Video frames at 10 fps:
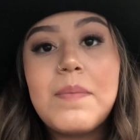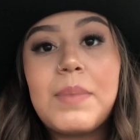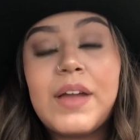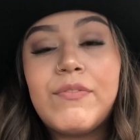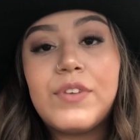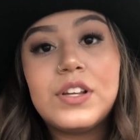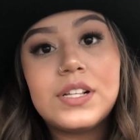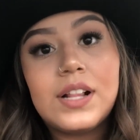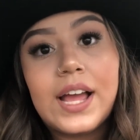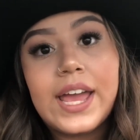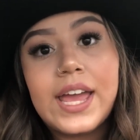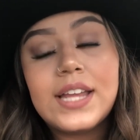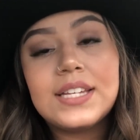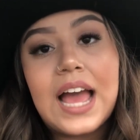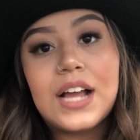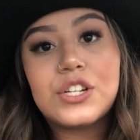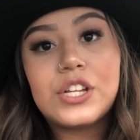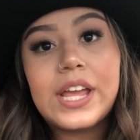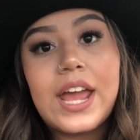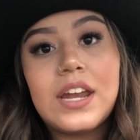My first client actually